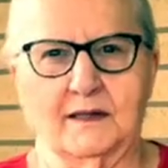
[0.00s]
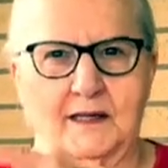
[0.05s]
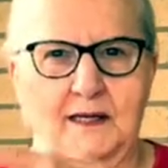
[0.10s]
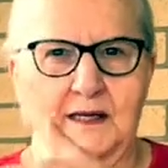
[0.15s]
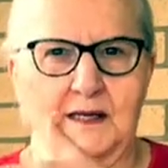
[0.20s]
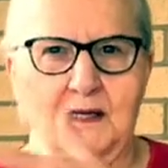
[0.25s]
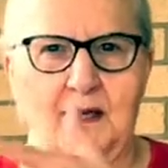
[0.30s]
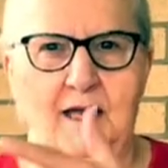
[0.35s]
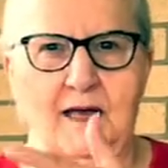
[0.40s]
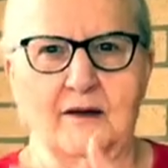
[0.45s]
the day
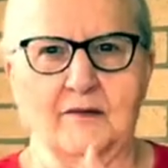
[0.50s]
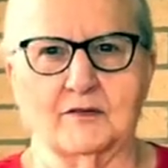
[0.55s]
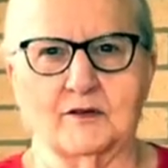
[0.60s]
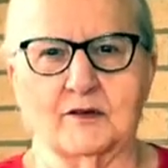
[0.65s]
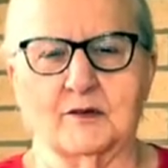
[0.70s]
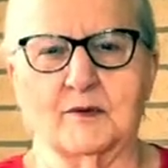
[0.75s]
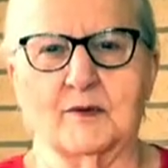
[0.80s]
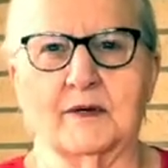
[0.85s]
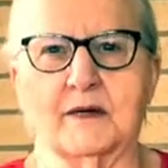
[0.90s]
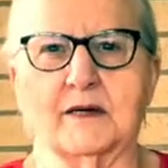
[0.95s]
after,
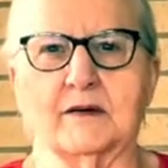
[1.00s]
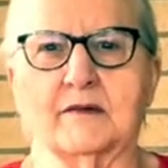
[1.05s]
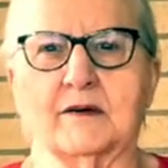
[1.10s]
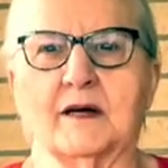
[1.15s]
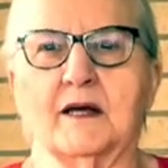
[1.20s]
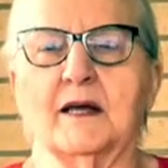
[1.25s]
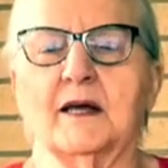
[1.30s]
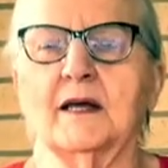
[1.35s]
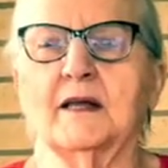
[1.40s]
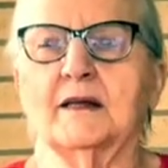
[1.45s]
whatever.
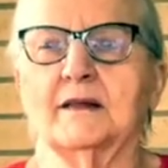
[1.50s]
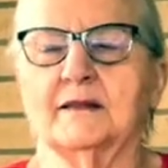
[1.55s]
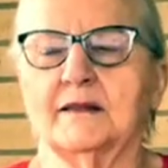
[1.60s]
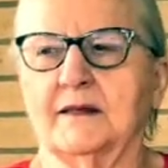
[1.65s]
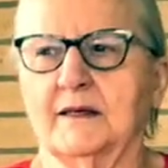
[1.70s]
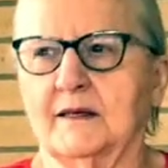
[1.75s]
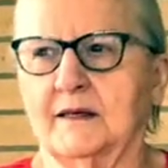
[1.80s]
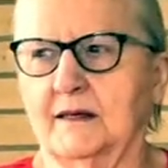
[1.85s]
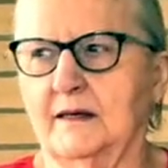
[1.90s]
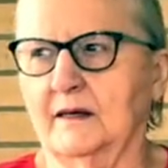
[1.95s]

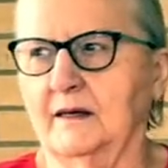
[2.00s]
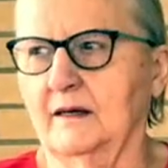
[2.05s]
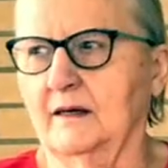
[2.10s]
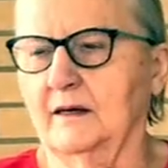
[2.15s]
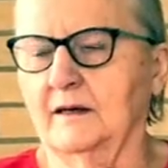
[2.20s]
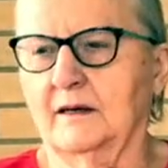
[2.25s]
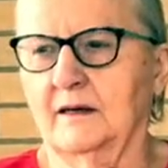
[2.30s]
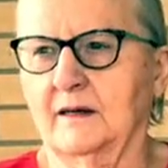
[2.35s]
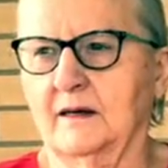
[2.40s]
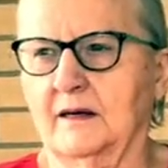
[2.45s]
Then
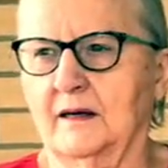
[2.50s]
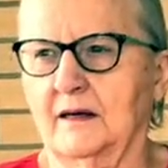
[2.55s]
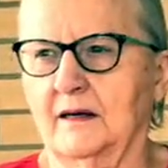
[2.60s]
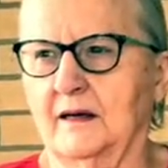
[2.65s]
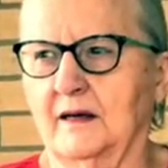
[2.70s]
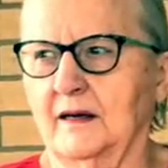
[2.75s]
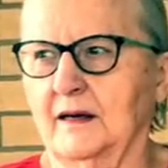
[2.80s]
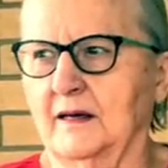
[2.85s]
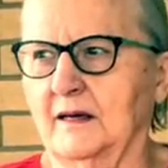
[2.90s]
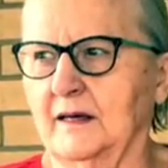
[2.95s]

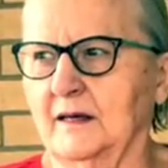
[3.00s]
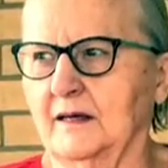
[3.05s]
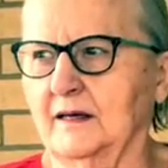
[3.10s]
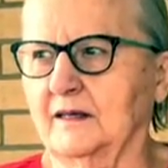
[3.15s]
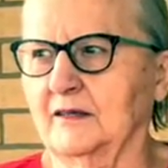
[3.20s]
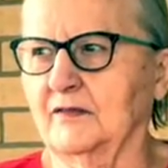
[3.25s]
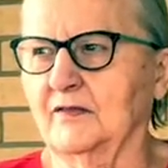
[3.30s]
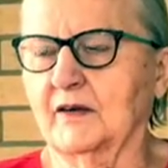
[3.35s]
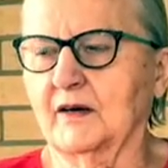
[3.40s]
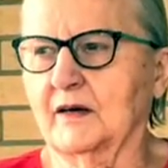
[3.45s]

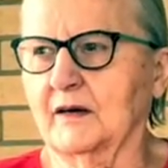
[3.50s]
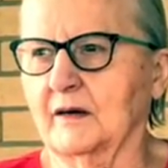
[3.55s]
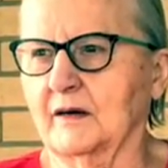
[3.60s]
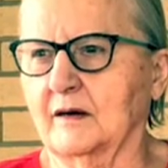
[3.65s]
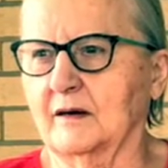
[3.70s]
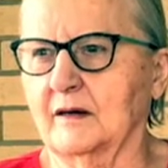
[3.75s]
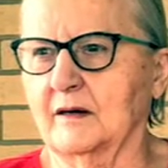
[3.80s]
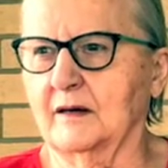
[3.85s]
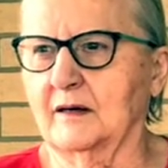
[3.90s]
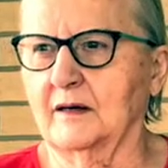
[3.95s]
fire
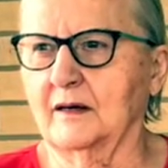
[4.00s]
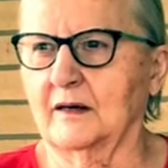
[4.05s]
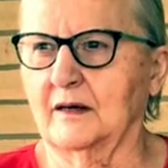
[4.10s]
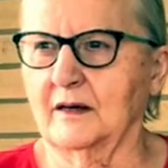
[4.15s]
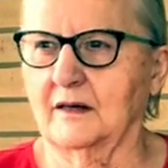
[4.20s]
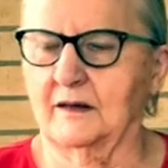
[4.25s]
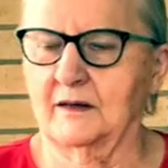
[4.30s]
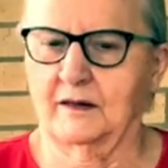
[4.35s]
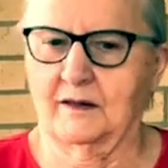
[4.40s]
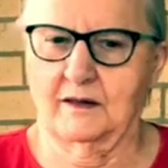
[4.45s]

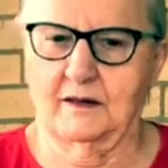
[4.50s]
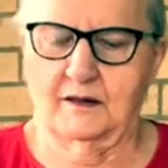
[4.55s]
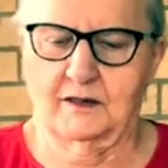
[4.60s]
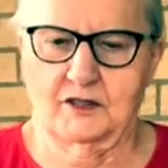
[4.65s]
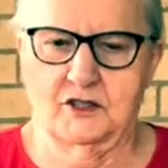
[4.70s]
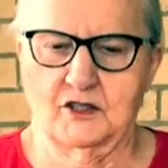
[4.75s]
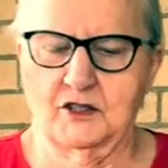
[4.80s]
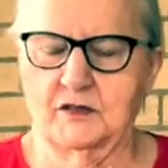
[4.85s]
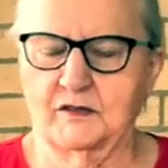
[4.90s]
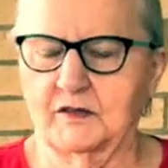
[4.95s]

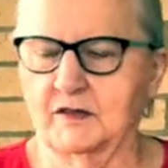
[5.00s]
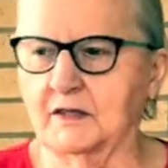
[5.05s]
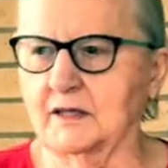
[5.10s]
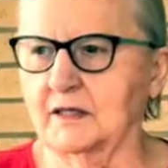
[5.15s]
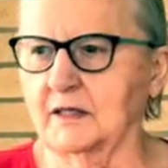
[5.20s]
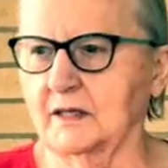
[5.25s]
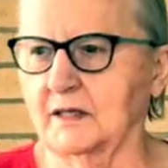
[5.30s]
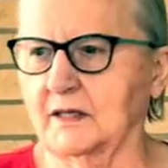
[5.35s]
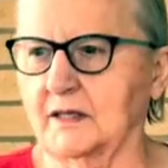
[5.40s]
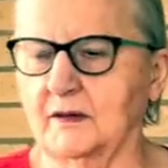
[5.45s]
chief said
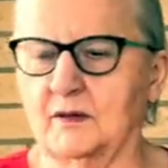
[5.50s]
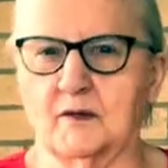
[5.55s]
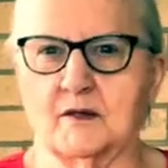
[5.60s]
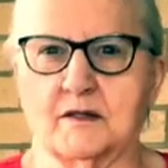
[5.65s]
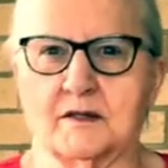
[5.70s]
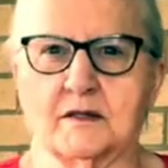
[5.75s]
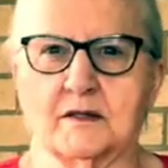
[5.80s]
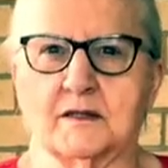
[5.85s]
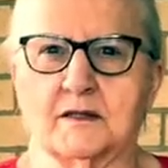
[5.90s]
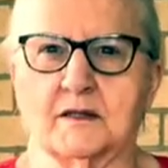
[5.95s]
it
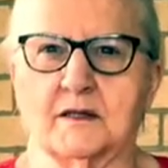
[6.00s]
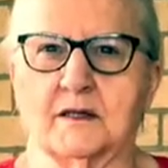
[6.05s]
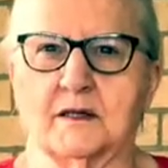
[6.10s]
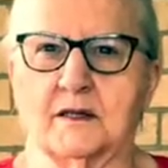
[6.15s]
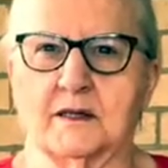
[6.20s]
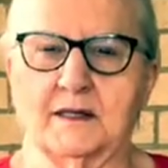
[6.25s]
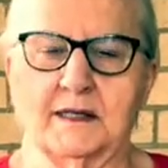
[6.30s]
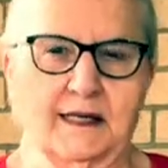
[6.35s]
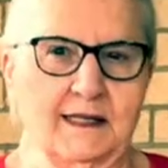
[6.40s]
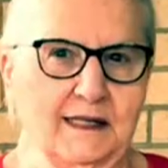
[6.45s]
was
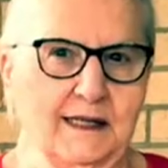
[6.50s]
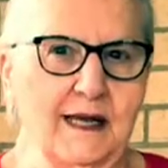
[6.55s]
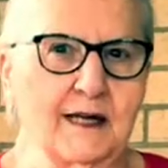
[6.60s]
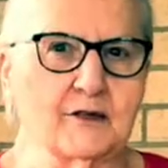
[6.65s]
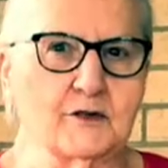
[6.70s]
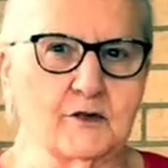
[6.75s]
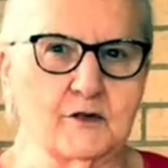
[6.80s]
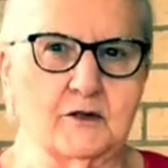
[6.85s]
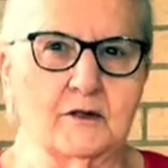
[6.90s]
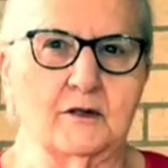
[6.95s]
the
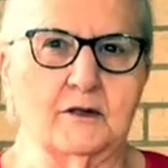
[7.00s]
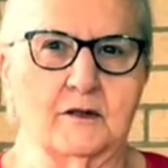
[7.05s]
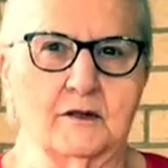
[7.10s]
electrical